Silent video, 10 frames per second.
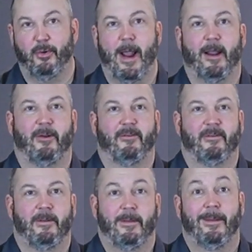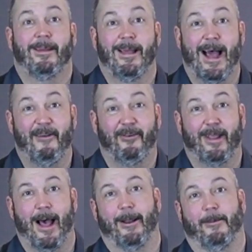crackers? I
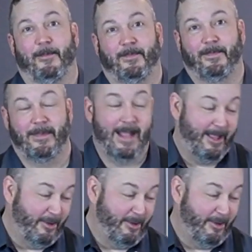forgot them. That's